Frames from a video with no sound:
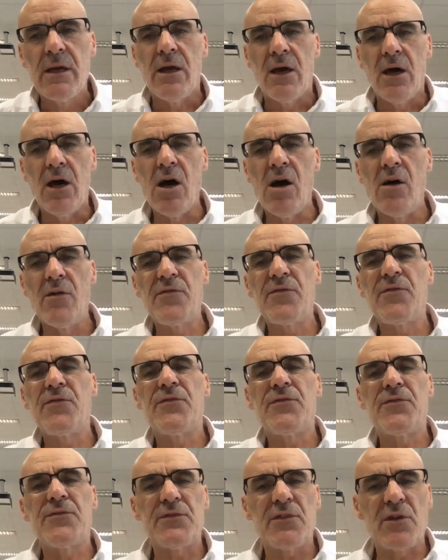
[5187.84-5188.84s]
of
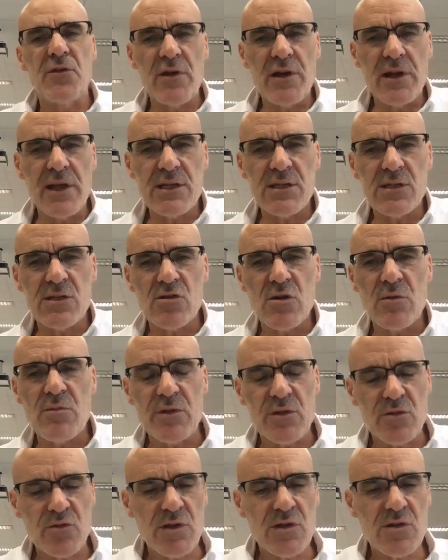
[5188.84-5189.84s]
the relationship
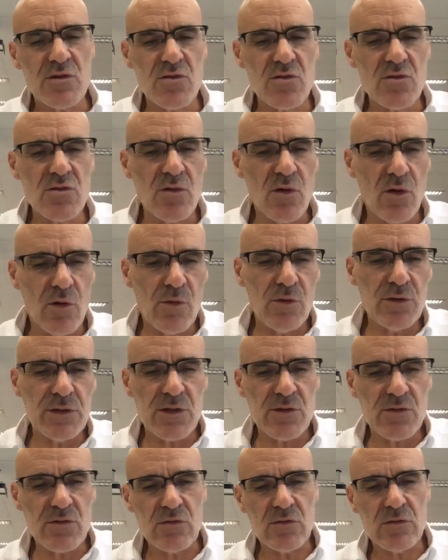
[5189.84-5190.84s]
between two or more
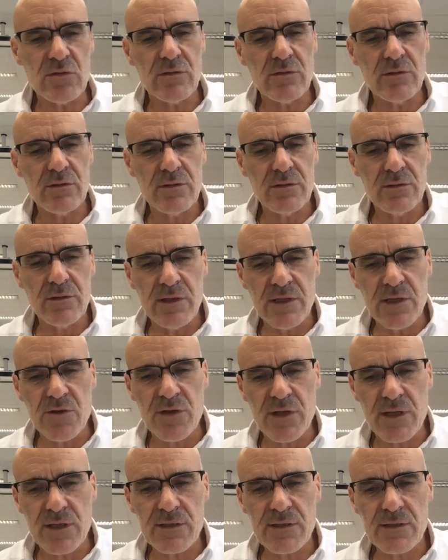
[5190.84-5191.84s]
than two
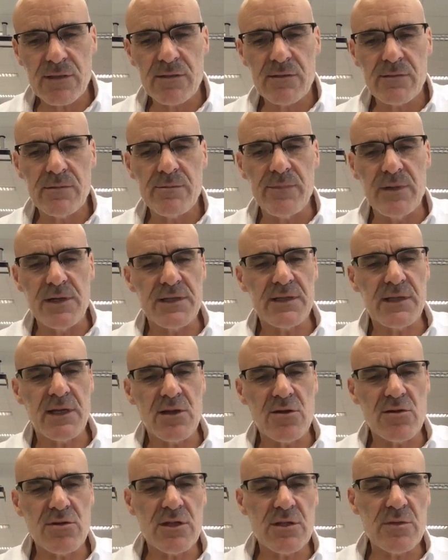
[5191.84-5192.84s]
units,
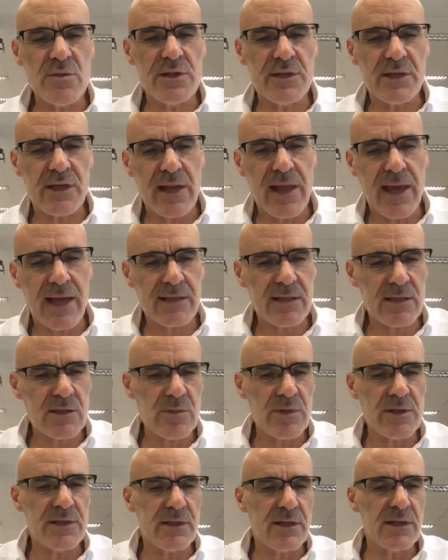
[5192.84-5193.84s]
political actors,
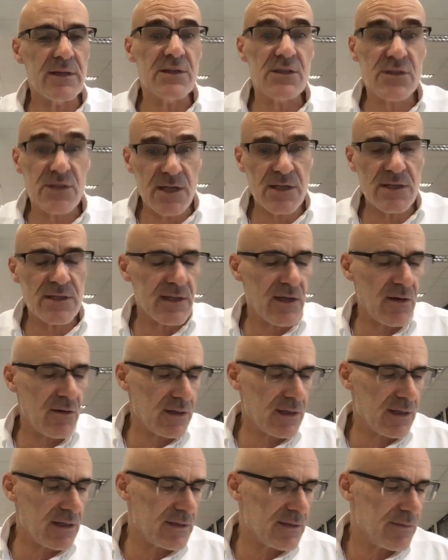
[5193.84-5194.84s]
political states in our
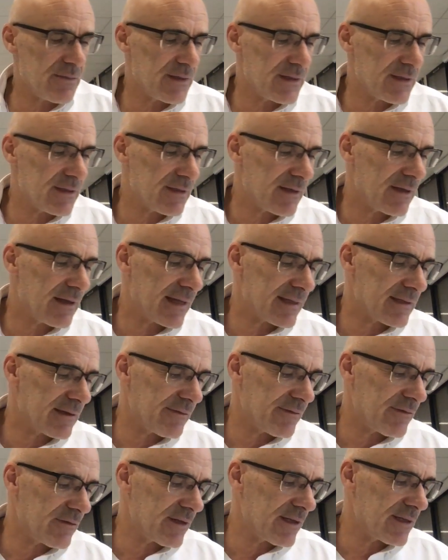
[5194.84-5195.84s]
case, but collective
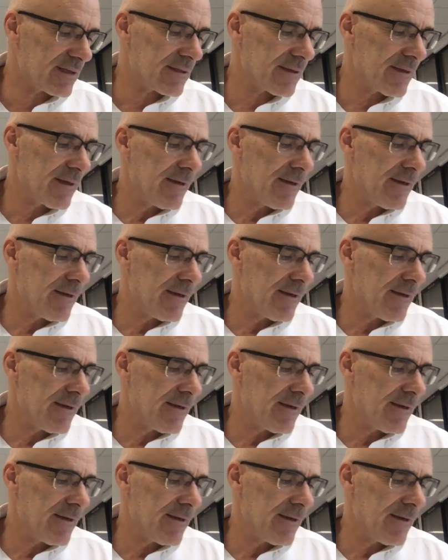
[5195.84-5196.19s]
units,